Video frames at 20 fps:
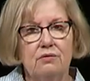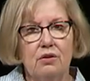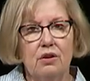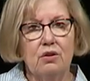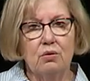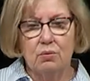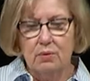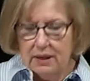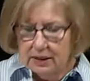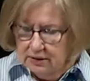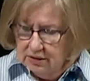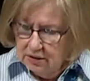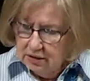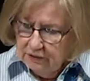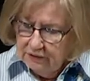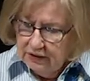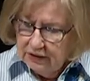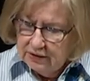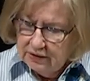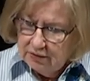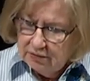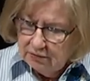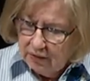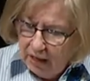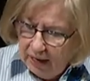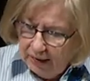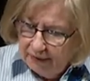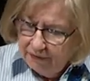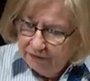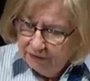for the rest of his
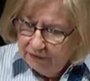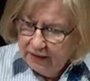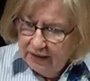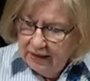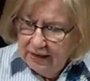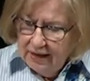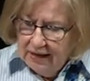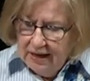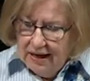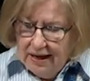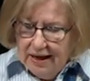life.